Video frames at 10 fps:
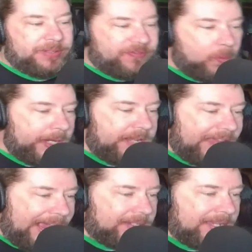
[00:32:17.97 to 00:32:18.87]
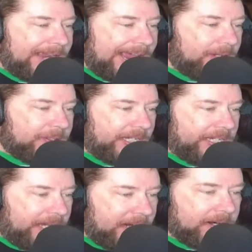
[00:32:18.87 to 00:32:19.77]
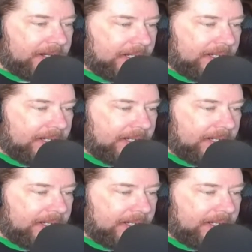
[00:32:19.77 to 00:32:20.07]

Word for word: $40,000 a year